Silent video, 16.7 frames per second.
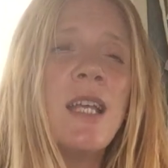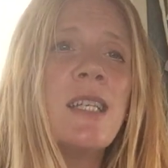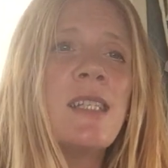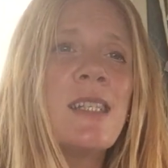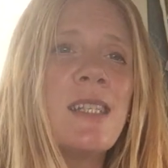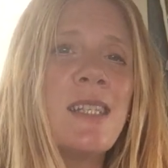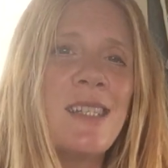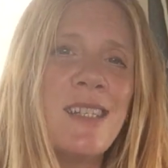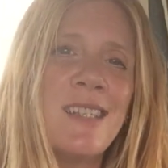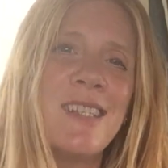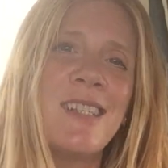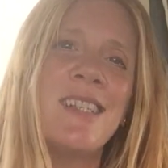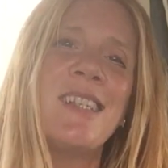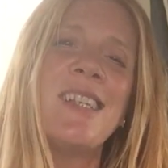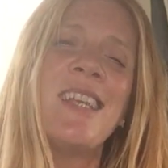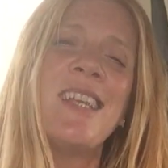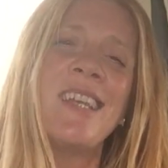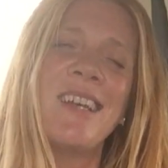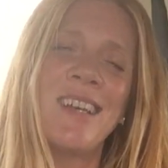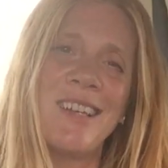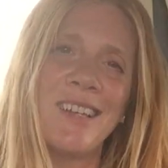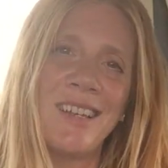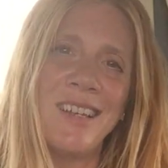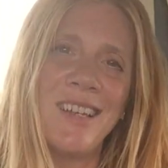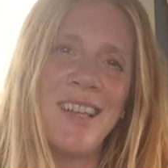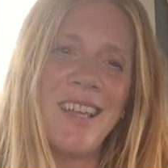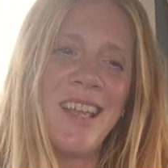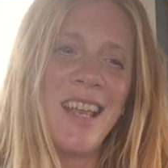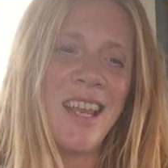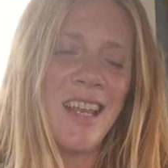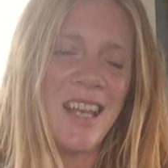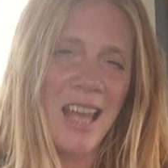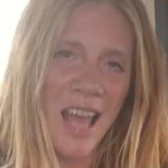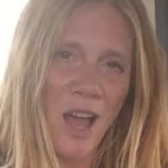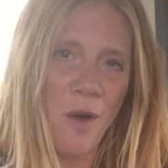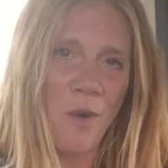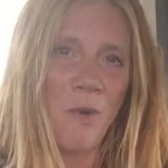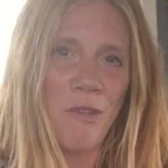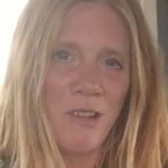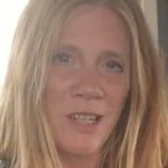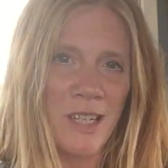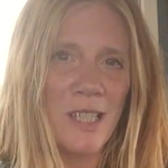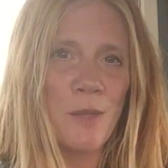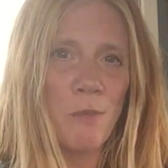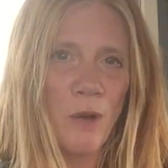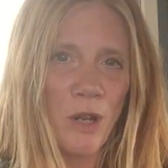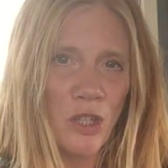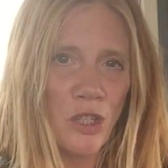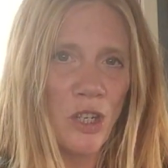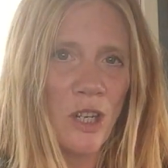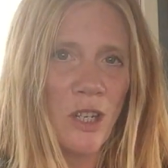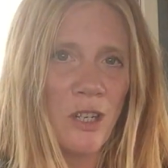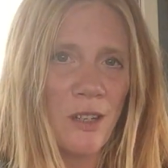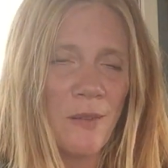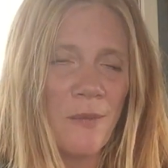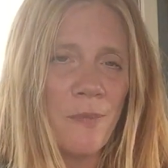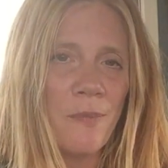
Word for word: sincere in our expression